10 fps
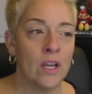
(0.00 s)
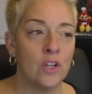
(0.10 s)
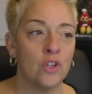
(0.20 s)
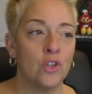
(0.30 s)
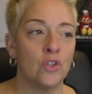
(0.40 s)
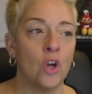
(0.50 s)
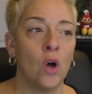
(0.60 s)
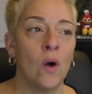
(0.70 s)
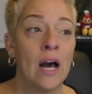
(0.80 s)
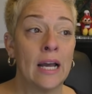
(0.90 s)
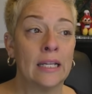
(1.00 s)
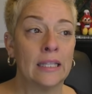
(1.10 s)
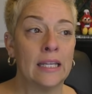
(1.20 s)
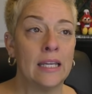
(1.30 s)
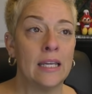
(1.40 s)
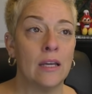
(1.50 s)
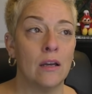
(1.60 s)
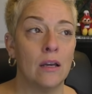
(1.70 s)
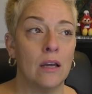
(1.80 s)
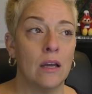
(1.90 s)
It is so highly
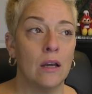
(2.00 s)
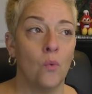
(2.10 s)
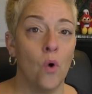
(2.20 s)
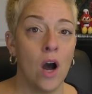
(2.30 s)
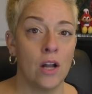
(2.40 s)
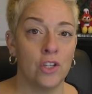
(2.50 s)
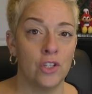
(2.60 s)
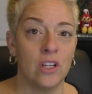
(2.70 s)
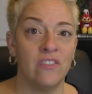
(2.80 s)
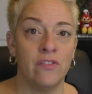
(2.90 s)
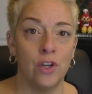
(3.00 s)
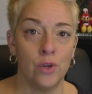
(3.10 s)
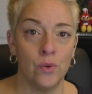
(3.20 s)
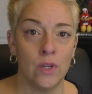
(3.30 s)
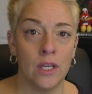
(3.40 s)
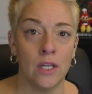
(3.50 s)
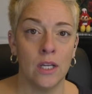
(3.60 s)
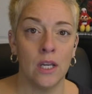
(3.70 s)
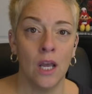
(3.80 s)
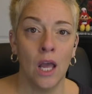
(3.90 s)
watched and viewed.
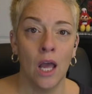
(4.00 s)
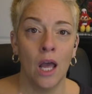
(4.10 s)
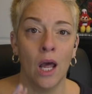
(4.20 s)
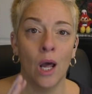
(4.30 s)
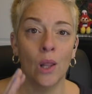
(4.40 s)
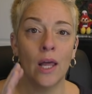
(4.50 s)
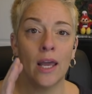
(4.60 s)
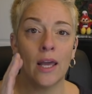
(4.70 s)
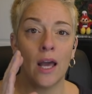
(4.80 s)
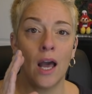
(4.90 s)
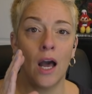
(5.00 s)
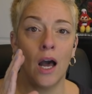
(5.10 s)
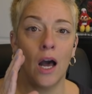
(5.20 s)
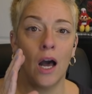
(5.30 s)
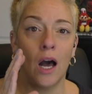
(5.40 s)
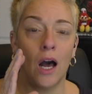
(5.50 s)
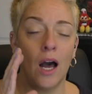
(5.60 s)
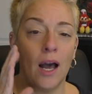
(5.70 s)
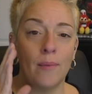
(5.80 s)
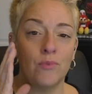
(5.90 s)
And, like,
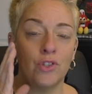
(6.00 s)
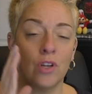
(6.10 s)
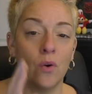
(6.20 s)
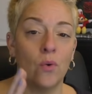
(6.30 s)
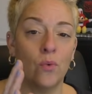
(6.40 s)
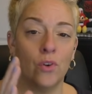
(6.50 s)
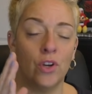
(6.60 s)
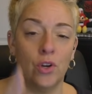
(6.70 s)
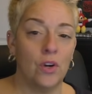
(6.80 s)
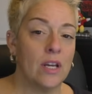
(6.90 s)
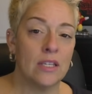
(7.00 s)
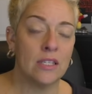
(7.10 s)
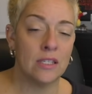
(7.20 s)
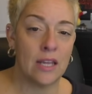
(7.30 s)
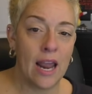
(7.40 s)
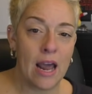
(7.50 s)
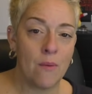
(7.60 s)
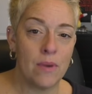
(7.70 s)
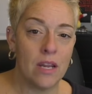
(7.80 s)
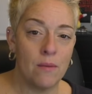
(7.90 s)
I'm so curious as to
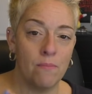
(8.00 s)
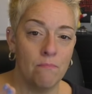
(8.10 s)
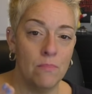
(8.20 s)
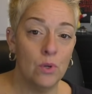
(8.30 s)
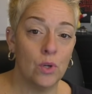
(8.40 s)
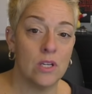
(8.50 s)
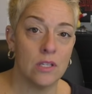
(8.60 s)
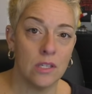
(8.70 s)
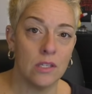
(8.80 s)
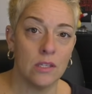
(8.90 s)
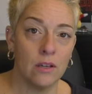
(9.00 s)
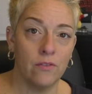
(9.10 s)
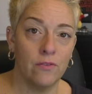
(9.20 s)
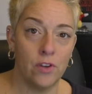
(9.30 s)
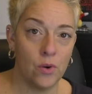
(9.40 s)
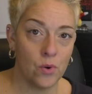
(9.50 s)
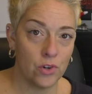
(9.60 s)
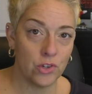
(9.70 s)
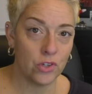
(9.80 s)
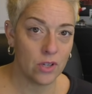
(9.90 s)
how many millions of
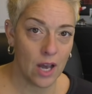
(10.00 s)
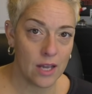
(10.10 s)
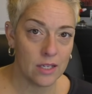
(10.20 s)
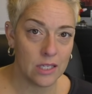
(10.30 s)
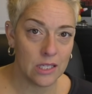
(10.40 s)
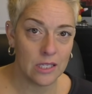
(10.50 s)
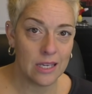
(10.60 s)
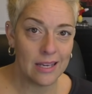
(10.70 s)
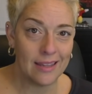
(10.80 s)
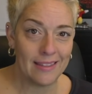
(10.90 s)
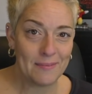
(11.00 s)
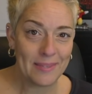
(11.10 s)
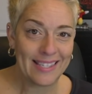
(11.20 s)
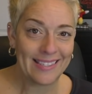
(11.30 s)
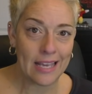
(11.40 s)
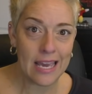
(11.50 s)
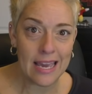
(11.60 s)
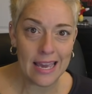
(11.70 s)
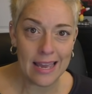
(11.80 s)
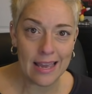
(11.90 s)
viewers got to see them
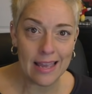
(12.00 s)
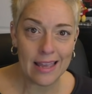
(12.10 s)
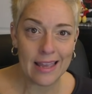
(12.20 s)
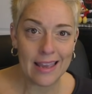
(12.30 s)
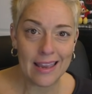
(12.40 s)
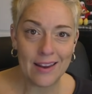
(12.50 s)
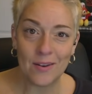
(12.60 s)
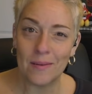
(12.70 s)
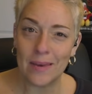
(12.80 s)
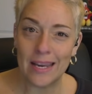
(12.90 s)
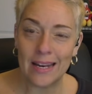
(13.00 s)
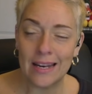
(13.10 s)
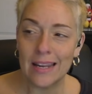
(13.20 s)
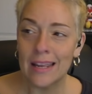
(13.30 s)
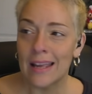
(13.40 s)
sing. You know what I mean?